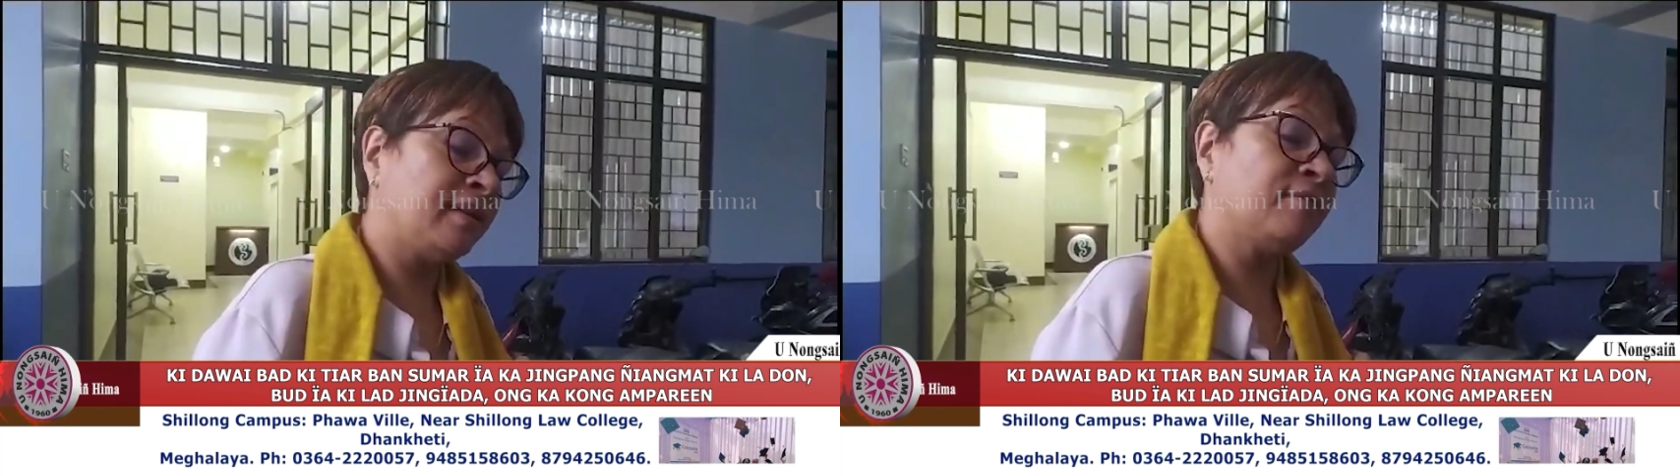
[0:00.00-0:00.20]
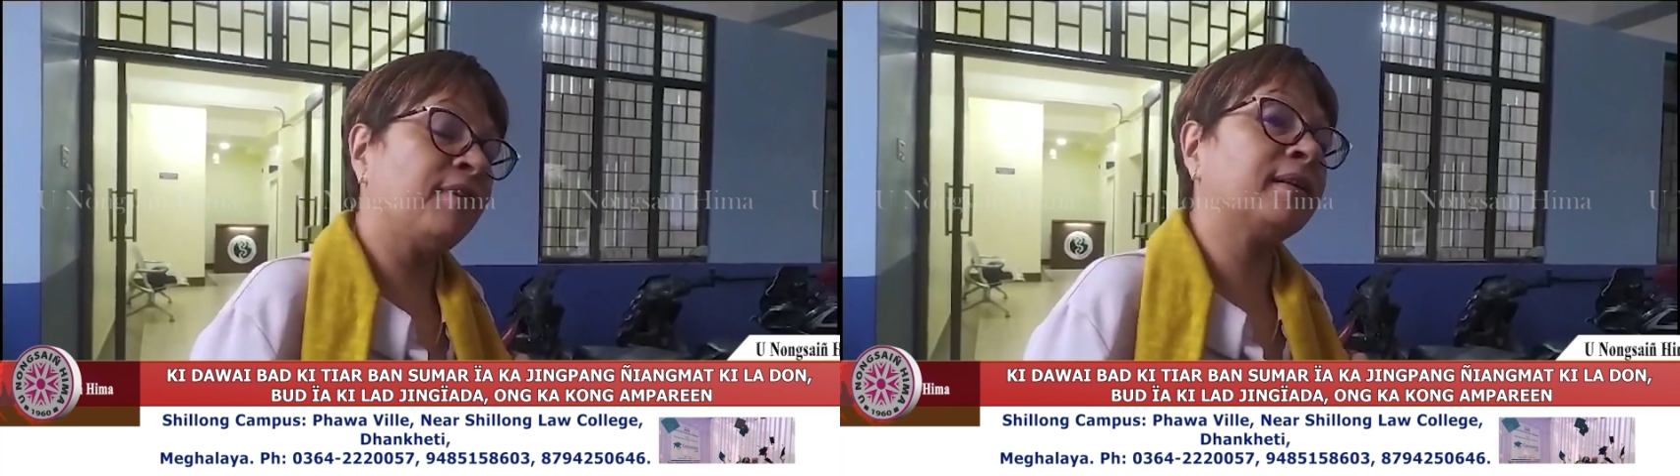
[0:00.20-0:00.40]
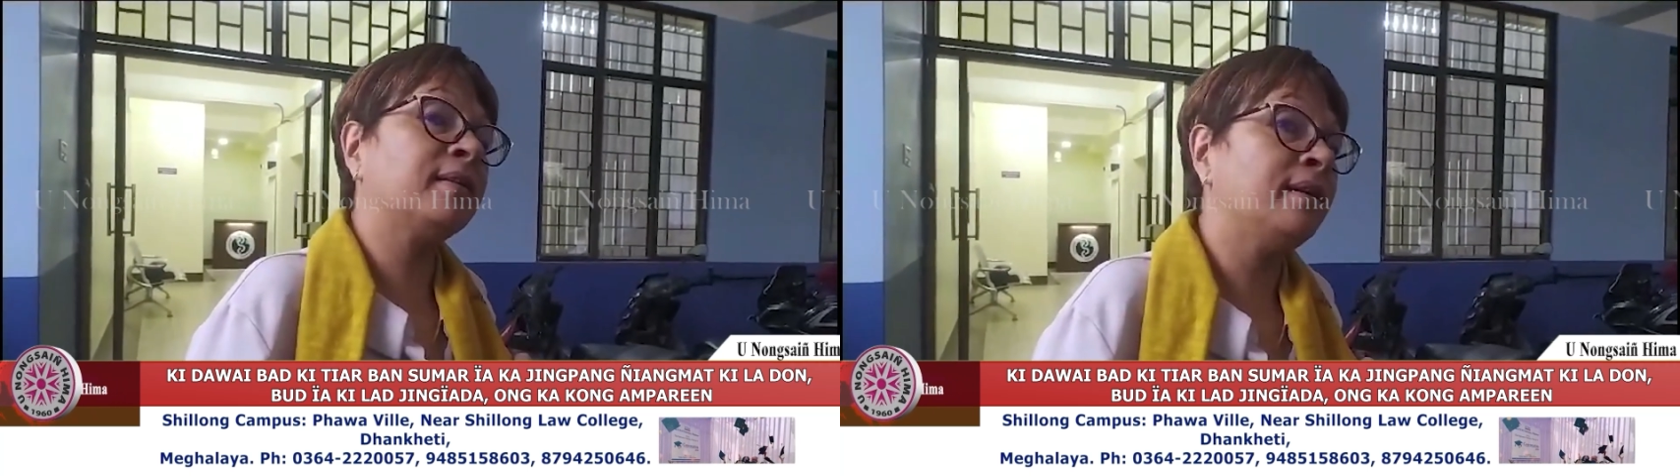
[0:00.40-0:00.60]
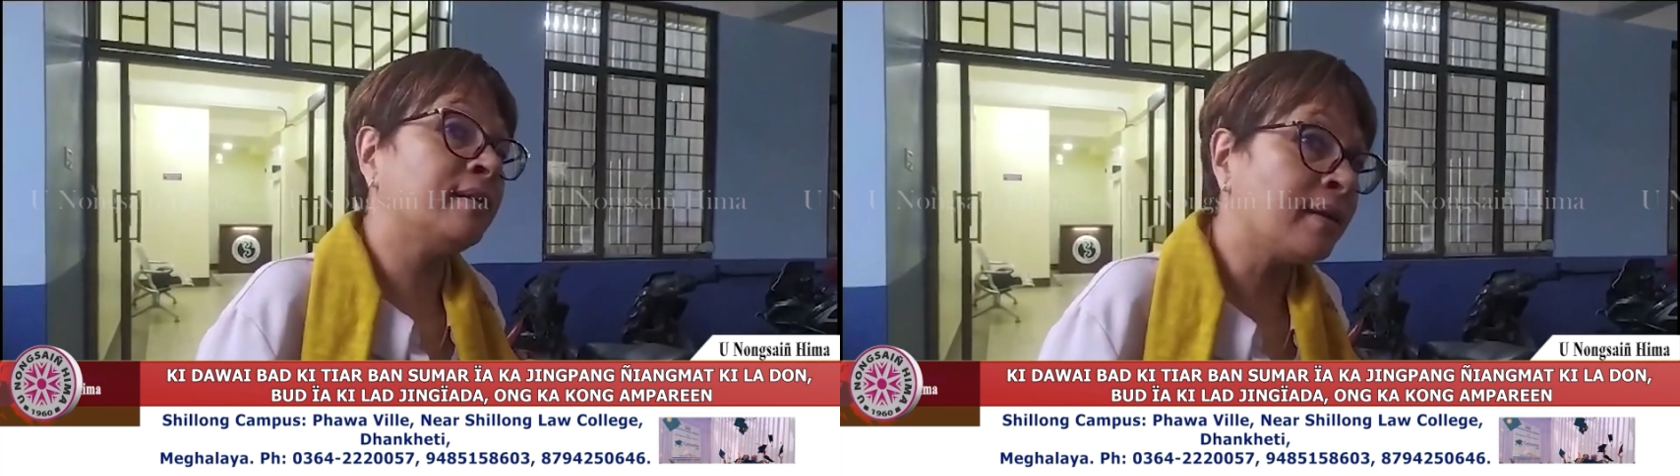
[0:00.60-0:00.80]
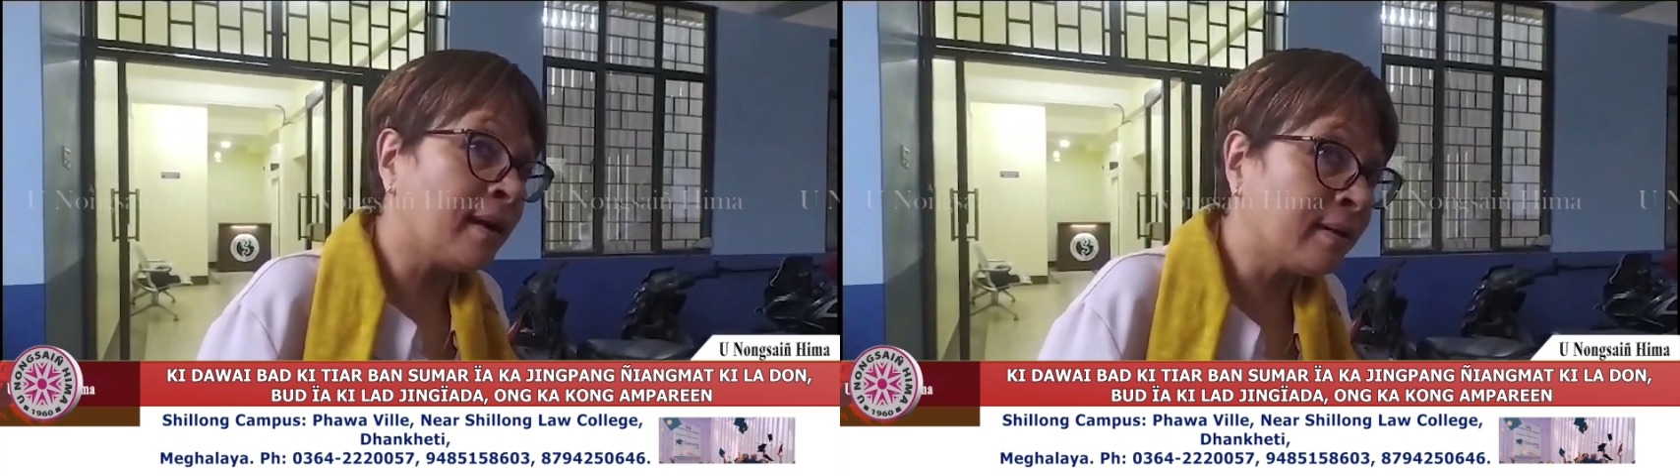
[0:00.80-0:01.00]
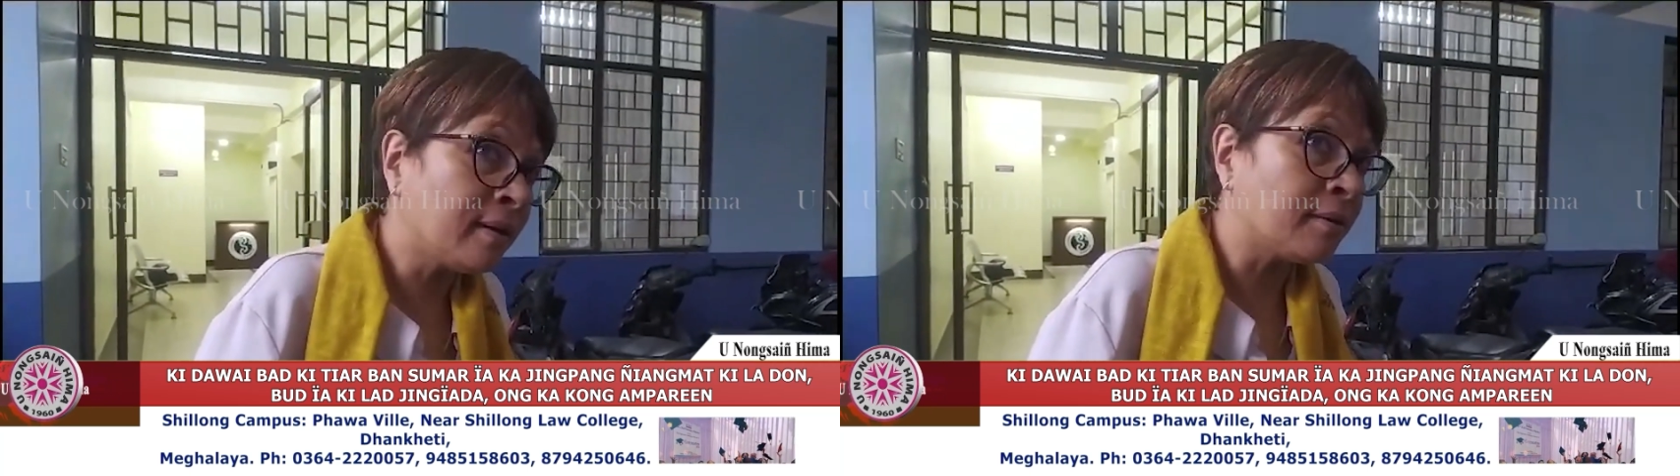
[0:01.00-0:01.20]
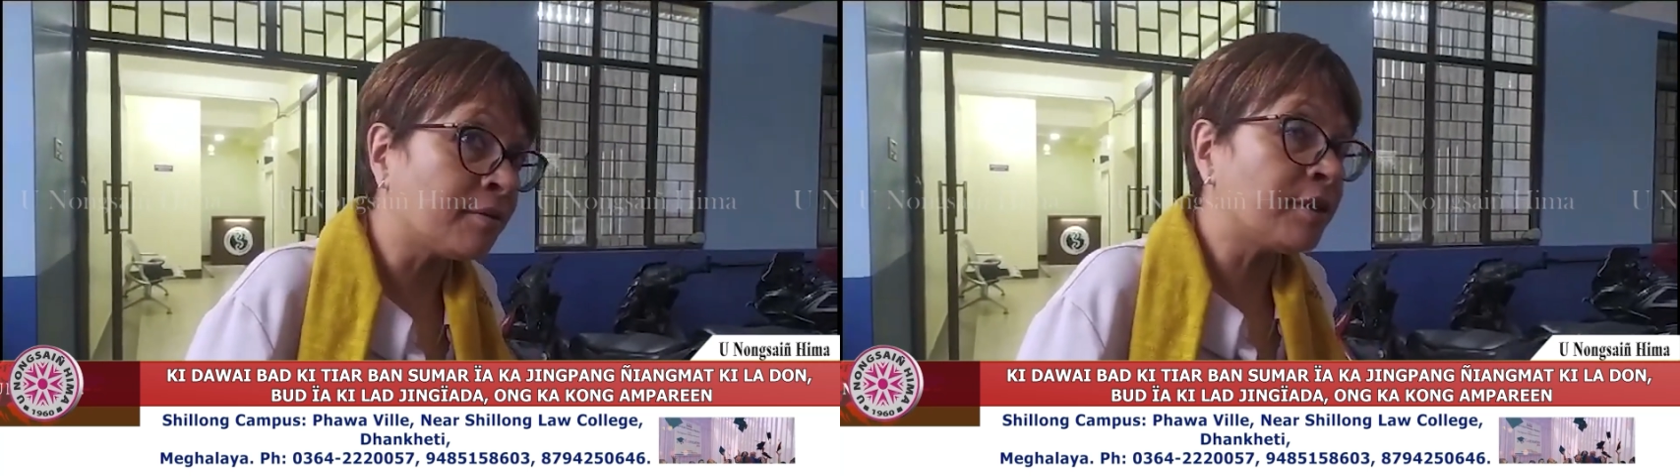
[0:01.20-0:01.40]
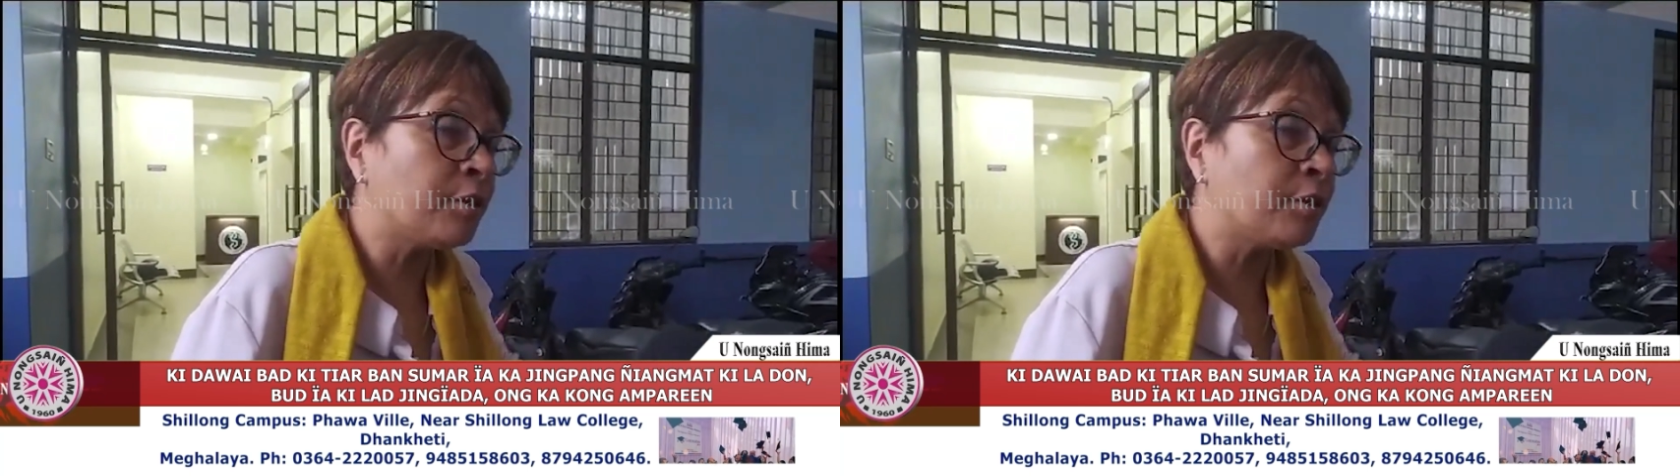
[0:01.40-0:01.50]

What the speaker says: in fact the entire country